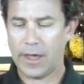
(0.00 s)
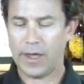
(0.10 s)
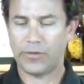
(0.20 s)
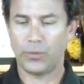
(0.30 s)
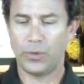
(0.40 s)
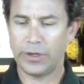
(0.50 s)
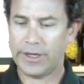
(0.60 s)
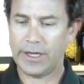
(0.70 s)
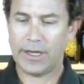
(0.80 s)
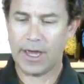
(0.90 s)
It's
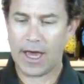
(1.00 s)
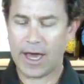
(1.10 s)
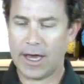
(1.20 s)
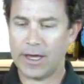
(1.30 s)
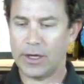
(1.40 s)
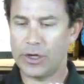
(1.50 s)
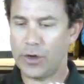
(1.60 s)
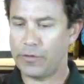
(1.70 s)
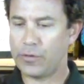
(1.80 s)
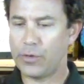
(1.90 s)
really, it
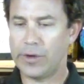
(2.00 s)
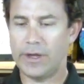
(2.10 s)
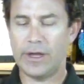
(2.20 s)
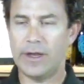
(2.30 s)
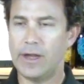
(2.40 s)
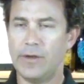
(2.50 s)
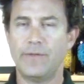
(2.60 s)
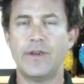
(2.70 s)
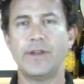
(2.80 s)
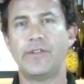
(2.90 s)
goes through it in a
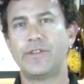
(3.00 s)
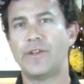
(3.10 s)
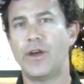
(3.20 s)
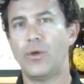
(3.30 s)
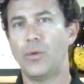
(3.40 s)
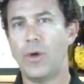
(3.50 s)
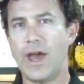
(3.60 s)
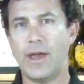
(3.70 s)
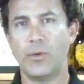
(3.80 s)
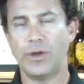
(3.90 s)
very subtle
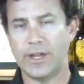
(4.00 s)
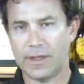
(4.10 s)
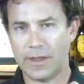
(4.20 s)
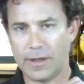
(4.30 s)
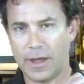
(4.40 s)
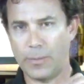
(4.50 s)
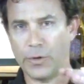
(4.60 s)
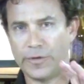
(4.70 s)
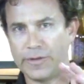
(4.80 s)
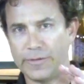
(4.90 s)
way where you get a
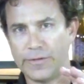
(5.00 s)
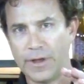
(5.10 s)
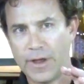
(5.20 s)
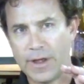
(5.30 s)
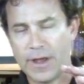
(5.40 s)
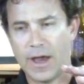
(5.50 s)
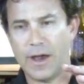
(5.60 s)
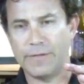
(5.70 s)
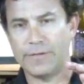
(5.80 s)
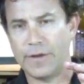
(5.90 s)
burst
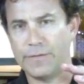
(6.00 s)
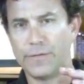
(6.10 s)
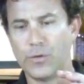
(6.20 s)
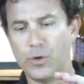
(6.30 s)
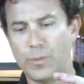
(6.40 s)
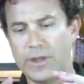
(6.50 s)
of fruit,